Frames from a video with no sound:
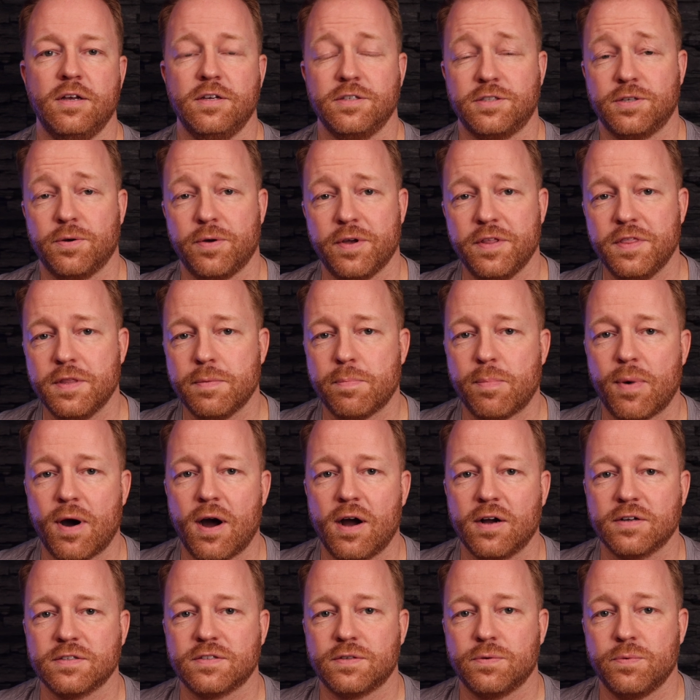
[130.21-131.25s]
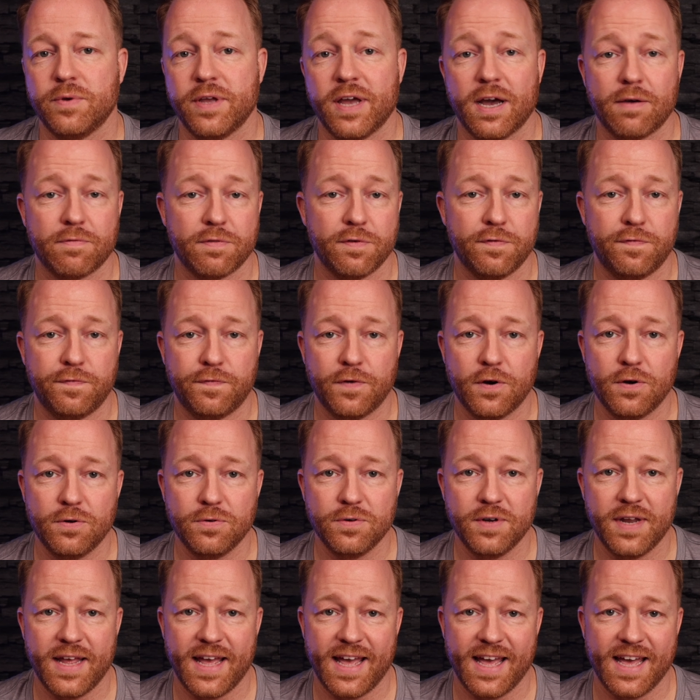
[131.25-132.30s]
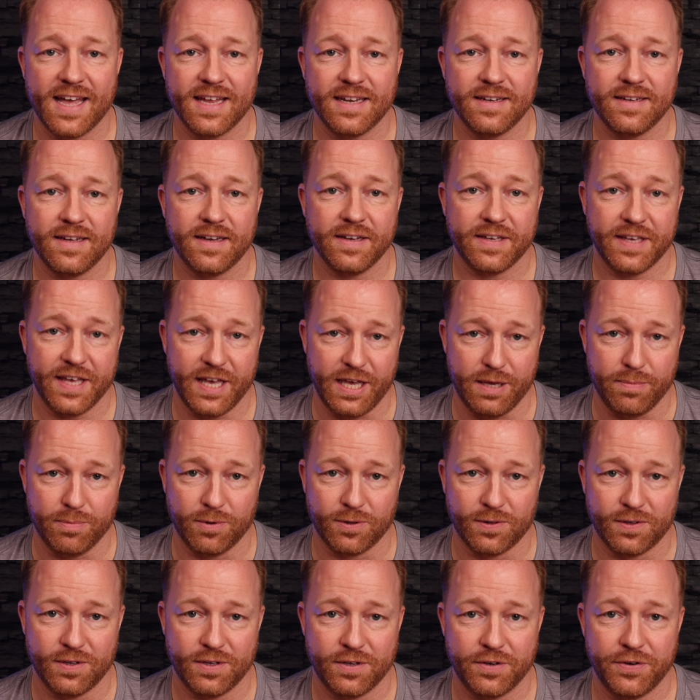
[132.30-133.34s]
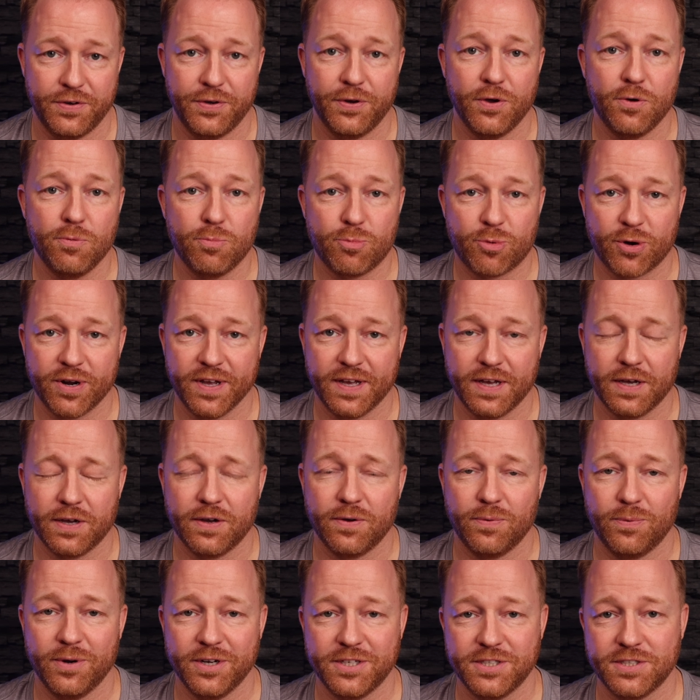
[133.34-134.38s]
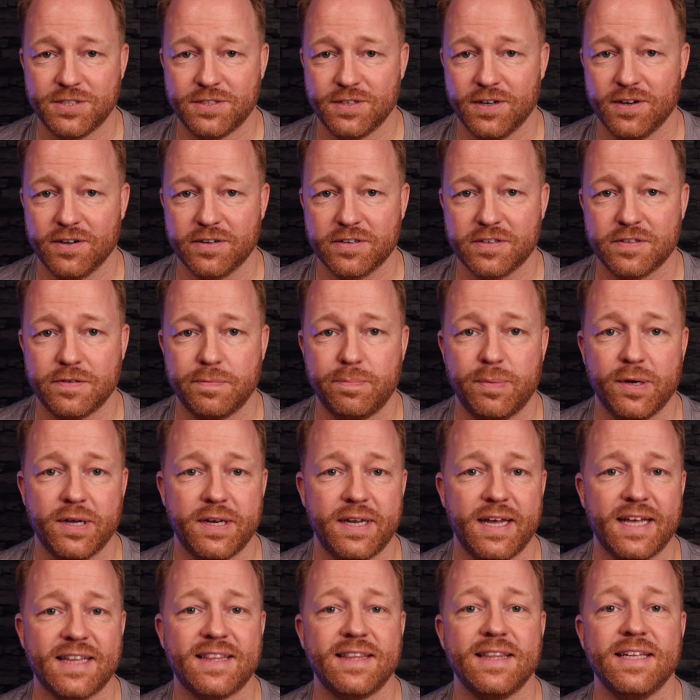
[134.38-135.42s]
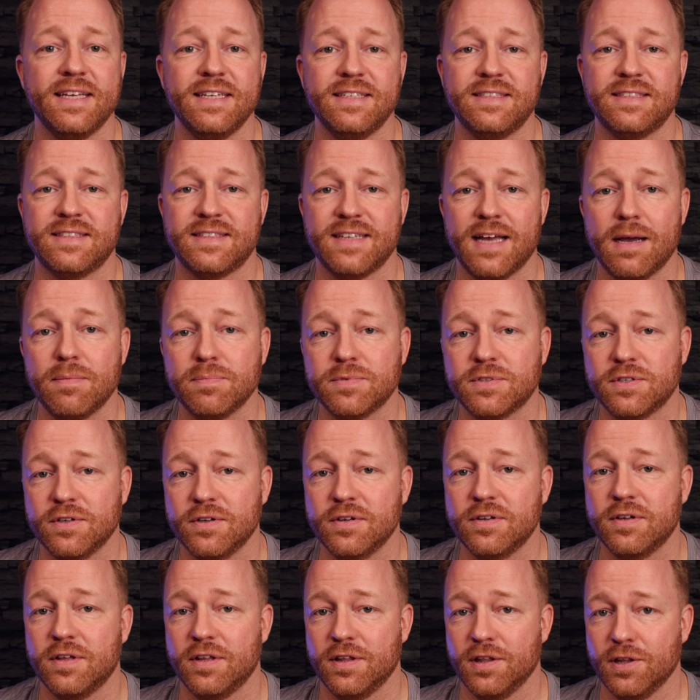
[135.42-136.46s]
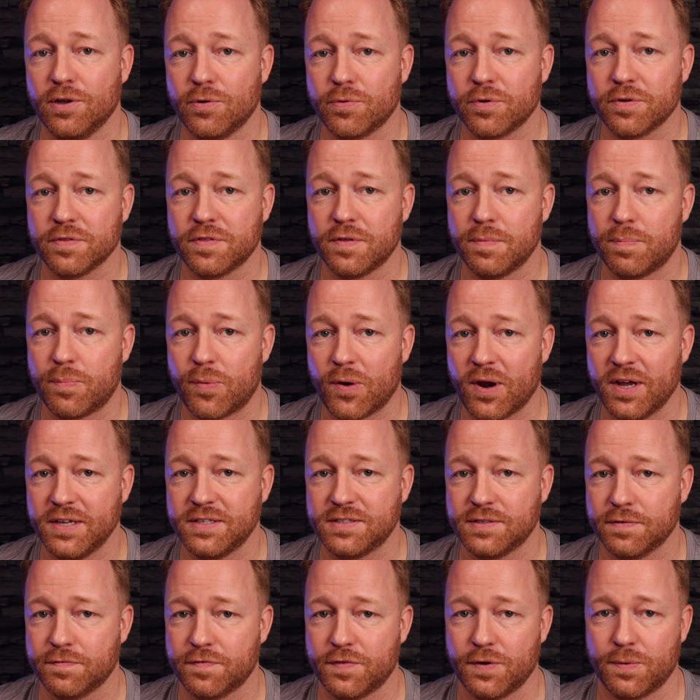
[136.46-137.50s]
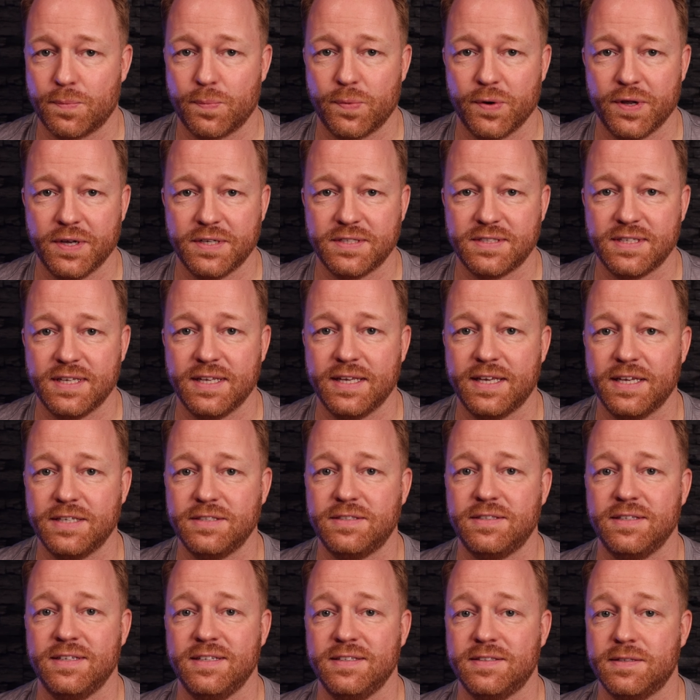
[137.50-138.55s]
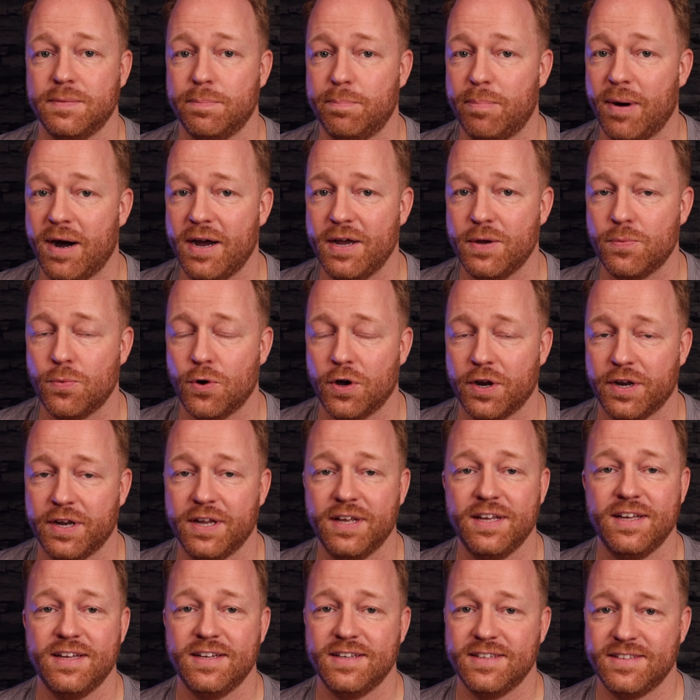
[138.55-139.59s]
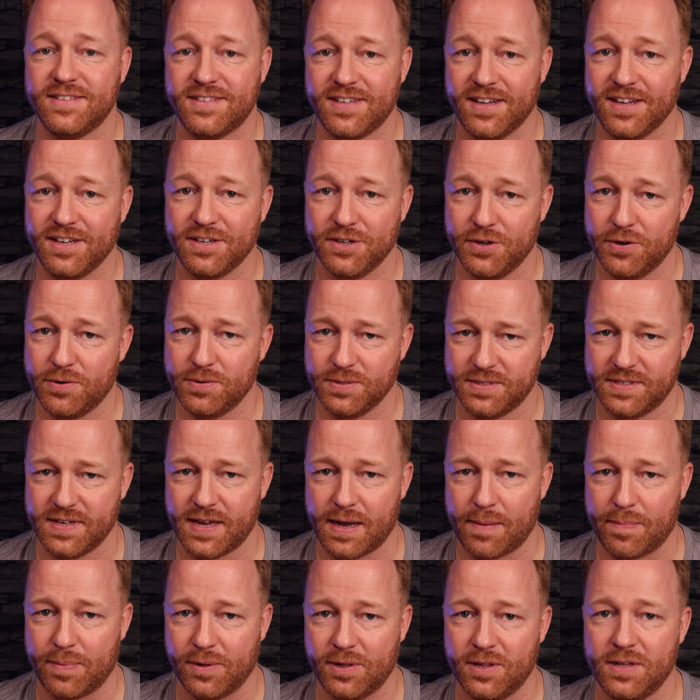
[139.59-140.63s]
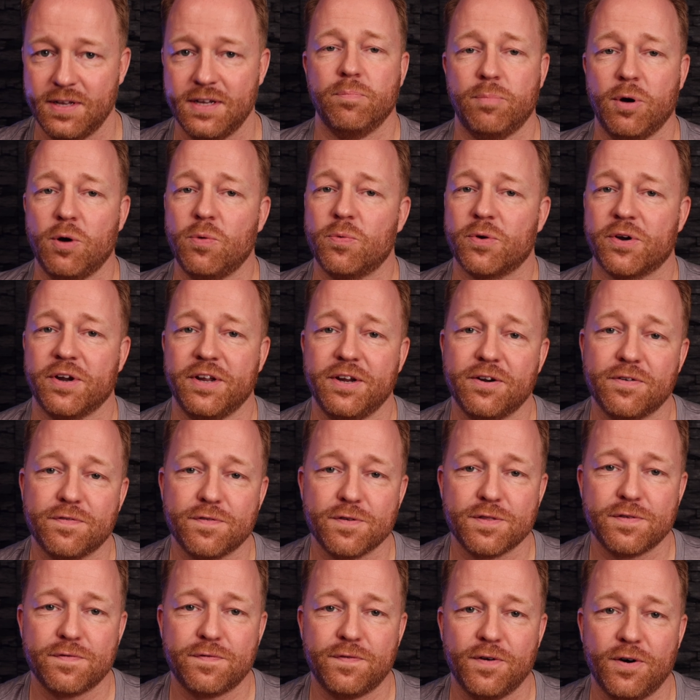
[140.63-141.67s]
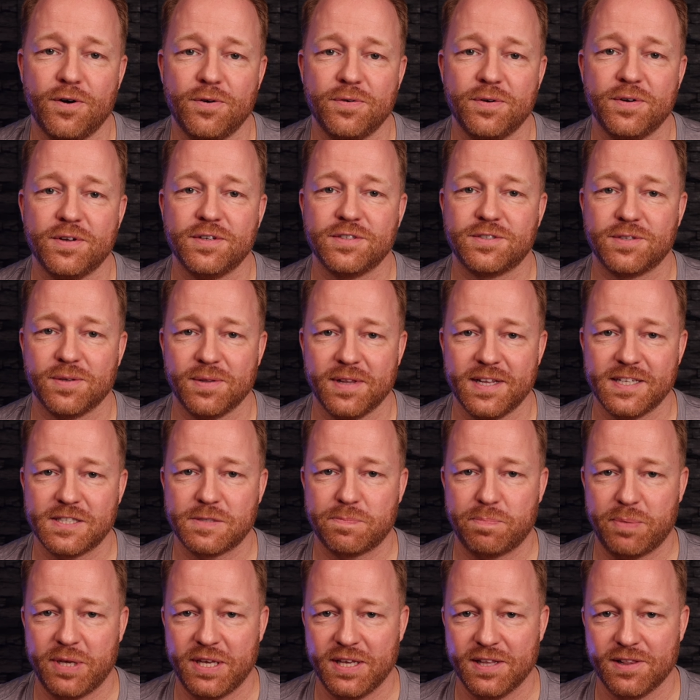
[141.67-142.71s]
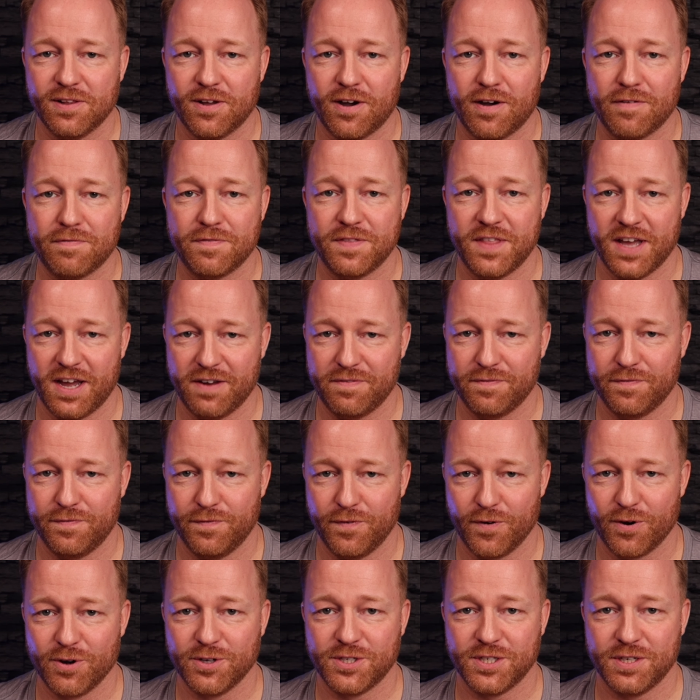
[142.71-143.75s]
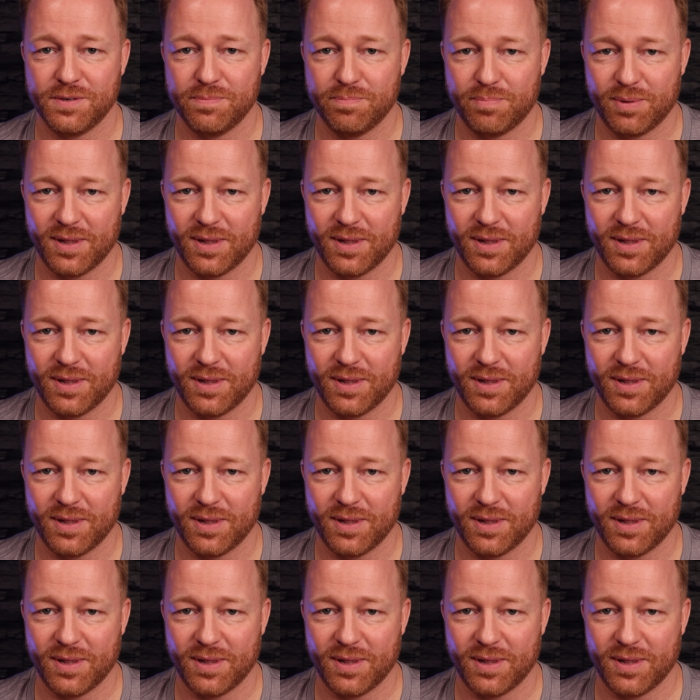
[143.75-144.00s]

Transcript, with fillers: So in the box, we have the phone and a cable. No brick, which sucks, but at least Samsung lowered the price of their bricks in case you need to buy one. Take notes, Apple. But we're here for the phone, so let's peel off that virgin